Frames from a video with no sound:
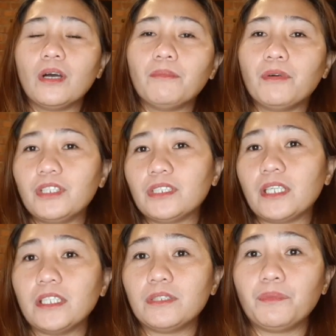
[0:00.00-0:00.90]

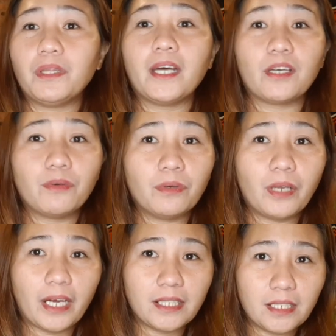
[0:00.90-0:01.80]
monetize with the Google
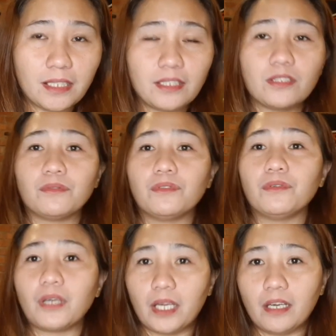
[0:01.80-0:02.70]
Adsense, so
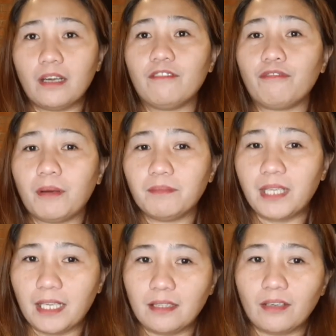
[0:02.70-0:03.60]
you can earn from that.